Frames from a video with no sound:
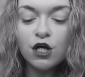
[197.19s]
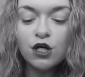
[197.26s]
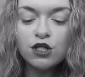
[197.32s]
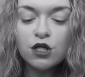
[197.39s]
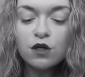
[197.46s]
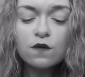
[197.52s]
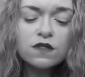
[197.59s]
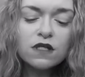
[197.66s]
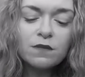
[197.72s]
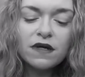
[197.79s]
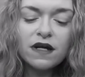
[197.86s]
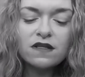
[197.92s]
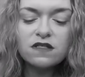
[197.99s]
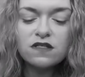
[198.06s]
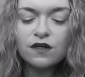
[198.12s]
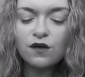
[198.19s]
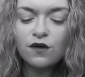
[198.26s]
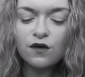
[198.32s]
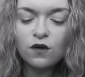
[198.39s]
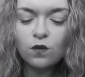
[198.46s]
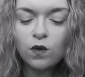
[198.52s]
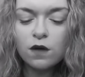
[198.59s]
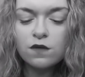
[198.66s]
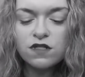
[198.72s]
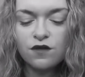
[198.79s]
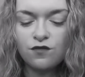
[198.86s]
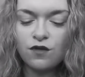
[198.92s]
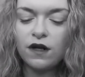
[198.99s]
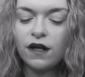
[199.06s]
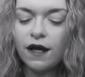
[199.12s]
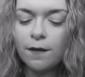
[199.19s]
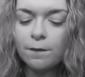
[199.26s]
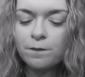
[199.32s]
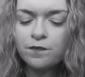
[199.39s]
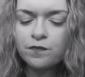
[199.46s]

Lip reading: She also begins to look at the world differently.